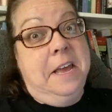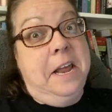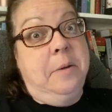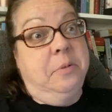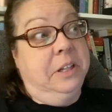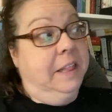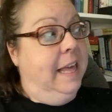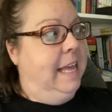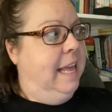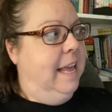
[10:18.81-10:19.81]
and I'm really
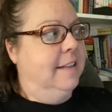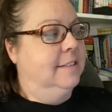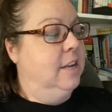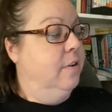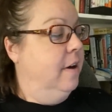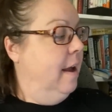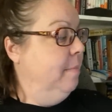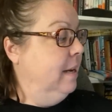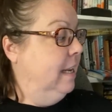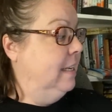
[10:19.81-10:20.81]
liking it. So
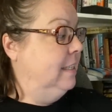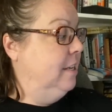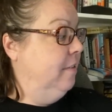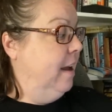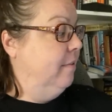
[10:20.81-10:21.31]
I'm going to continue that